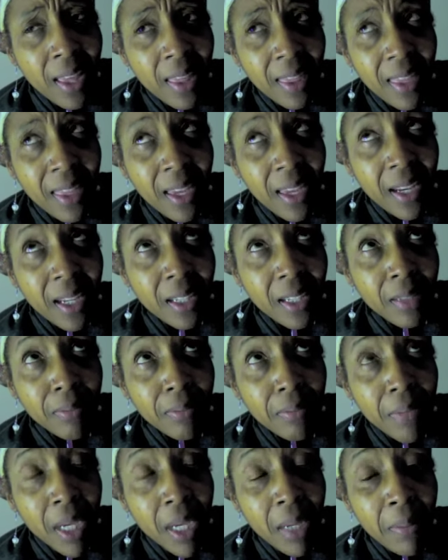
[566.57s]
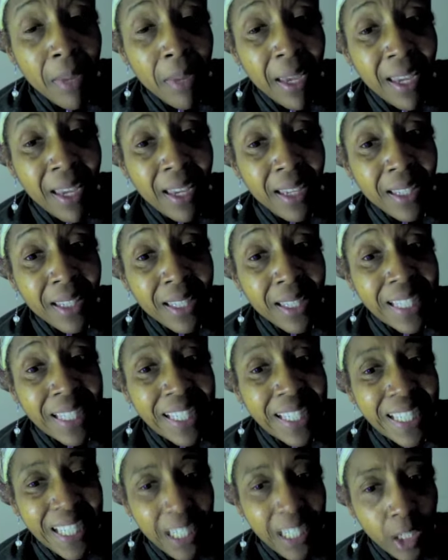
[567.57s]
that it made my hair
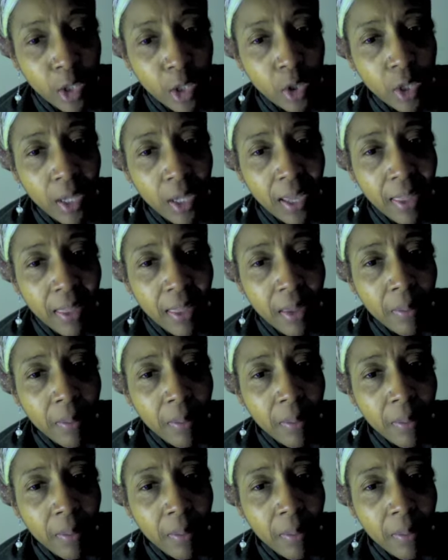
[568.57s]
stick together.